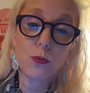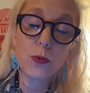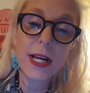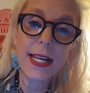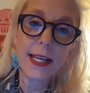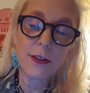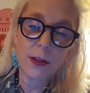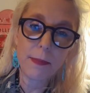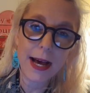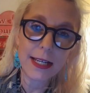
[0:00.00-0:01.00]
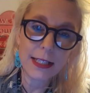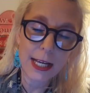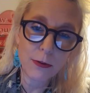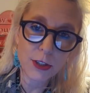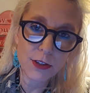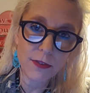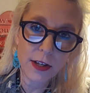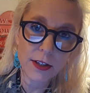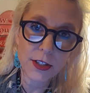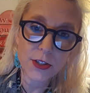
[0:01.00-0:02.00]
reading the body language of
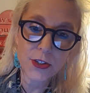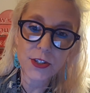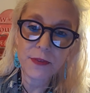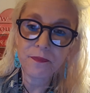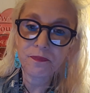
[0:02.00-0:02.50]
others,